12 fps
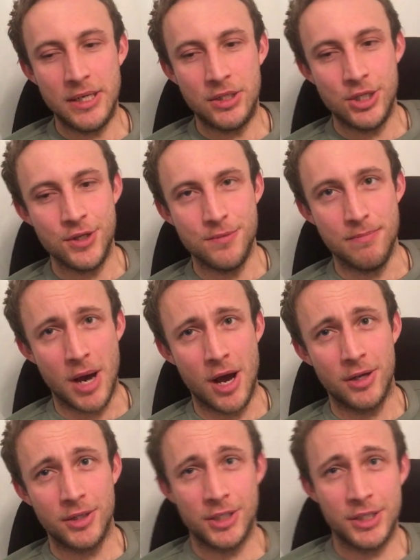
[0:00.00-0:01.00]
too
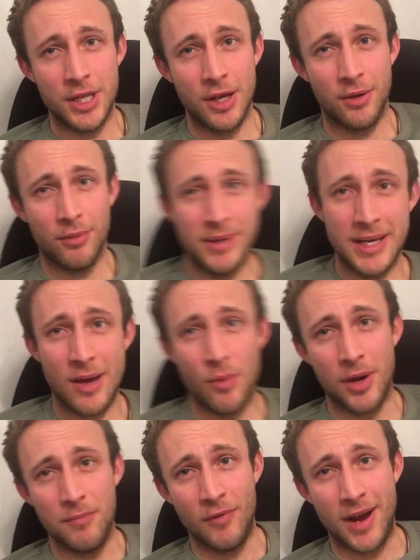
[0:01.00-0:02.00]
much. So now
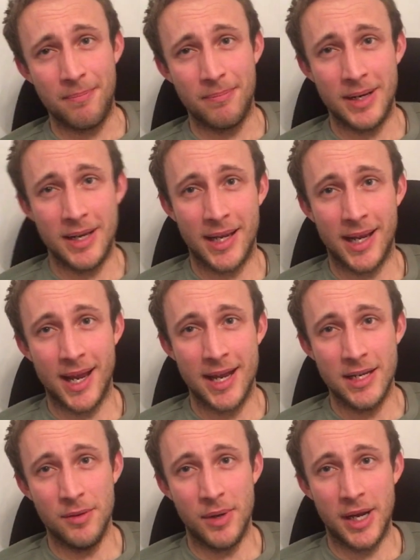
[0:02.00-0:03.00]
I'm rambling
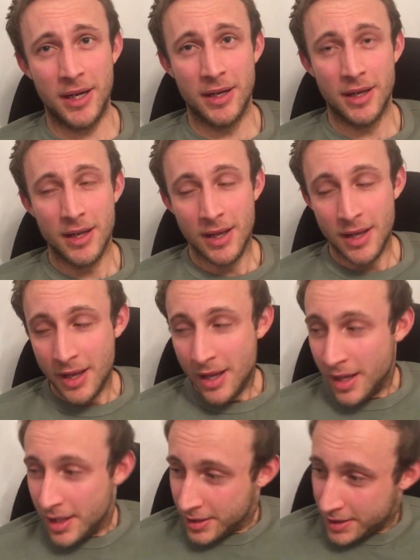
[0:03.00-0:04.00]
anyway.
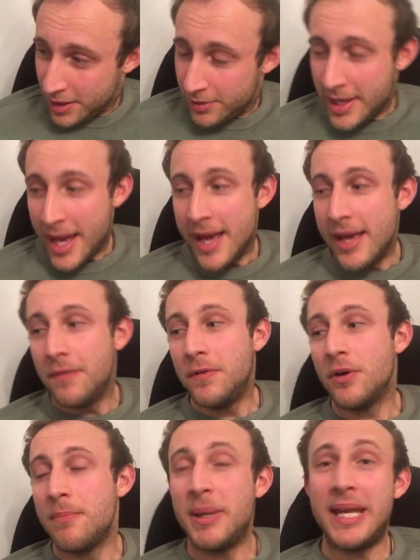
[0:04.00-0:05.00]
So yeah, if
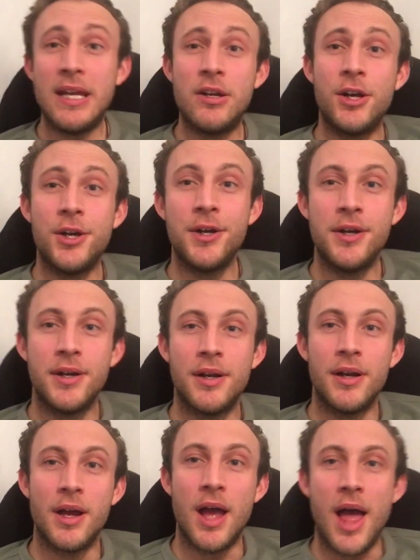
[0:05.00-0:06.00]
you're a beginner
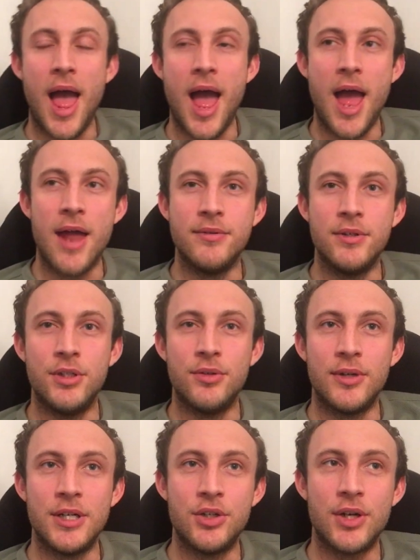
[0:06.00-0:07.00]
and
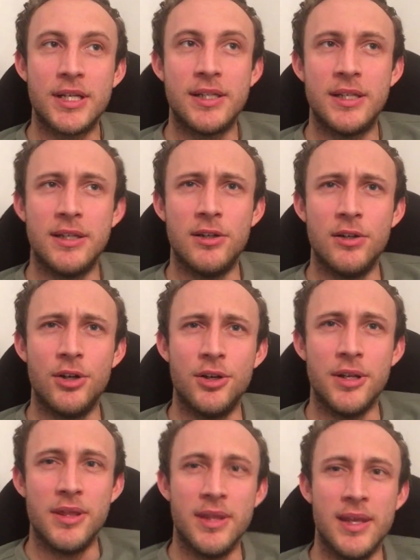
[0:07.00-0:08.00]
you're interested in
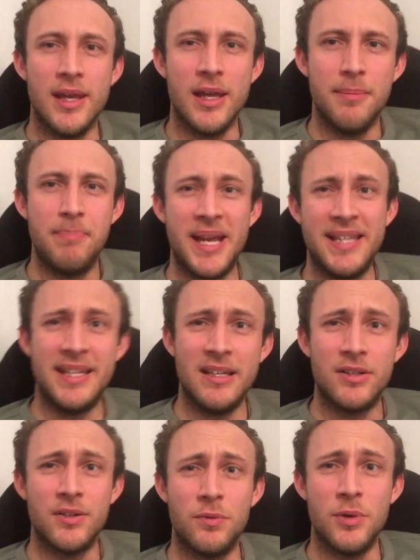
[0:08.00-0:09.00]
learning the
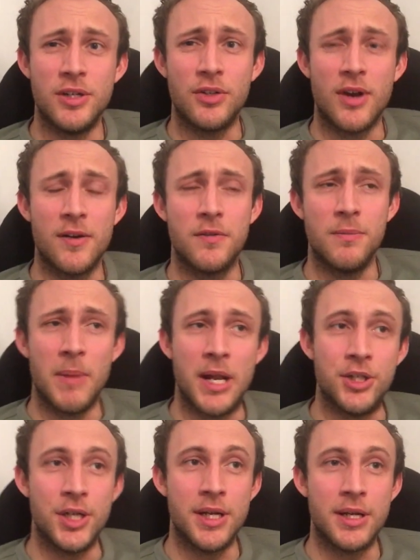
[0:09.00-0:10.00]
basics of witchcraft and
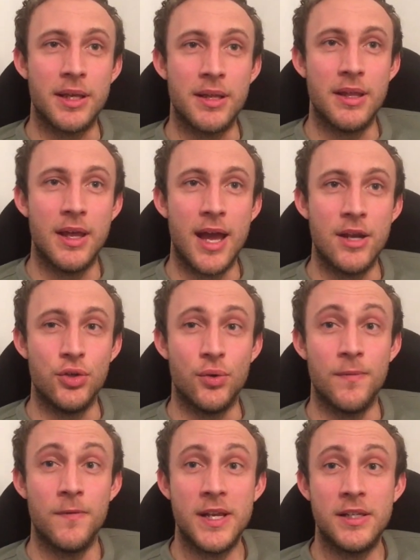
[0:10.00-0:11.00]
magic and you're
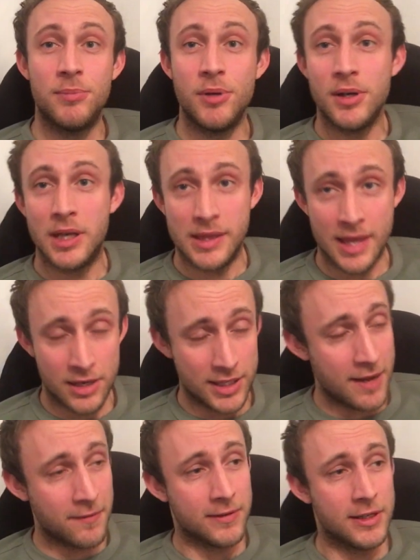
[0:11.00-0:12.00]
on Facebook, then
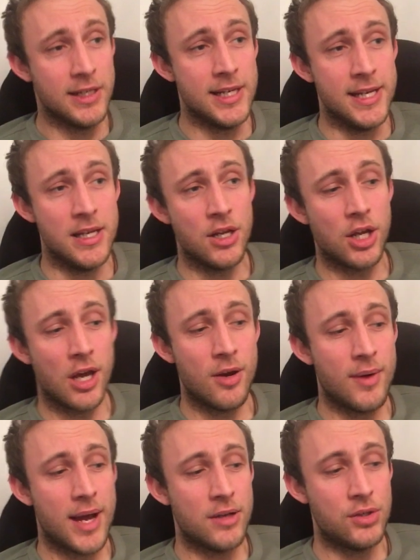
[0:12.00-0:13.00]
definitely
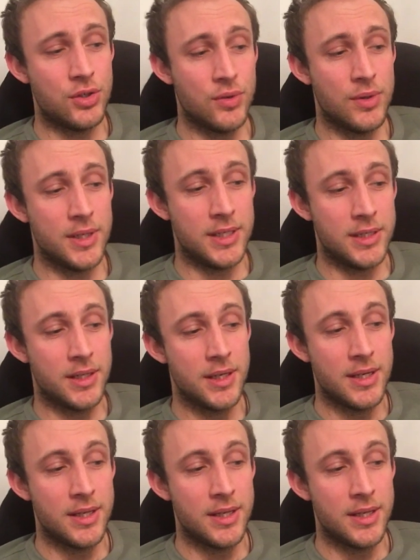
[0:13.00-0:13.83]
go and join